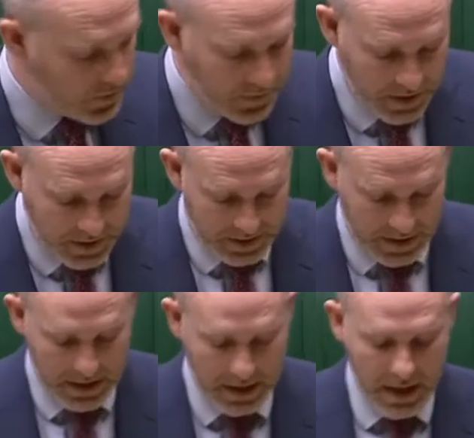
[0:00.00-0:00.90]

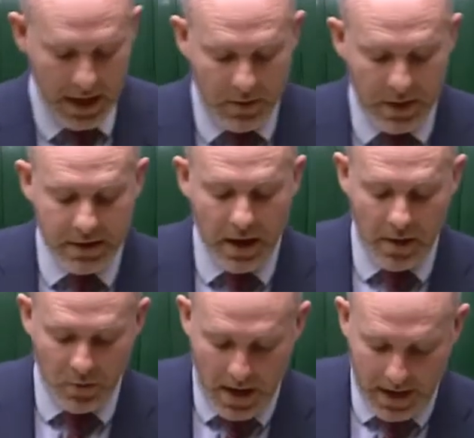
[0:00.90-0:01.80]
Firstly, hearing
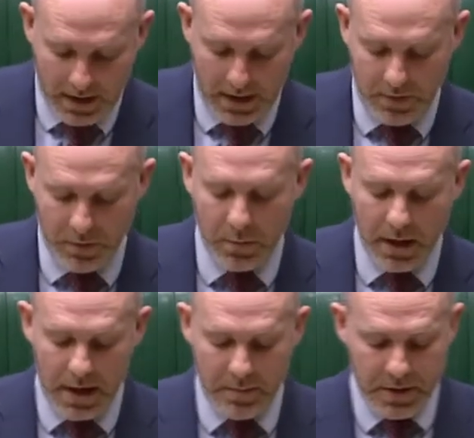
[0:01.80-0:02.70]
directly from
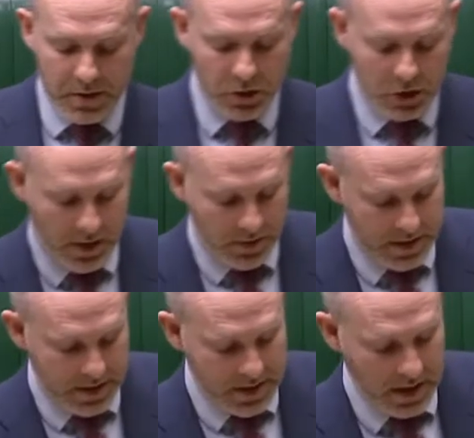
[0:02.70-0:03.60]
claimants and
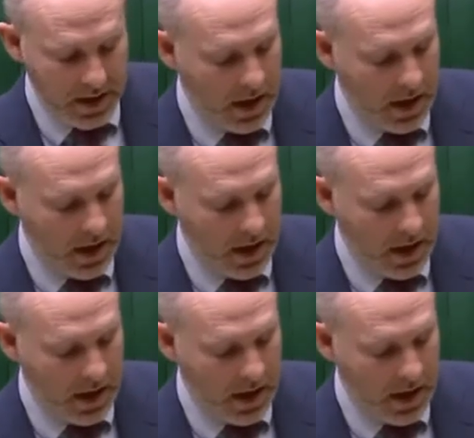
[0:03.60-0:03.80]
charities